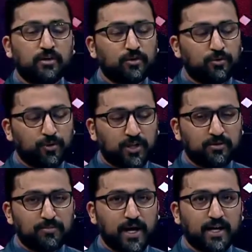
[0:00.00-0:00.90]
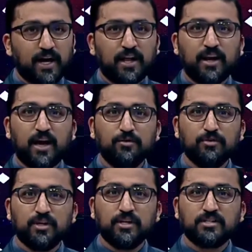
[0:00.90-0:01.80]
Welcome back, and now the
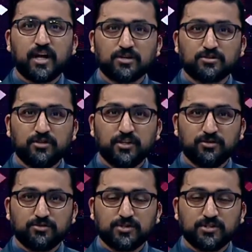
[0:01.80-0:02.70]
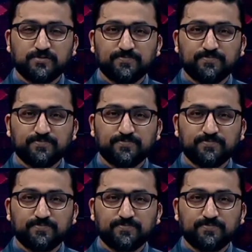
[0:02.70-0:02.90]
international news.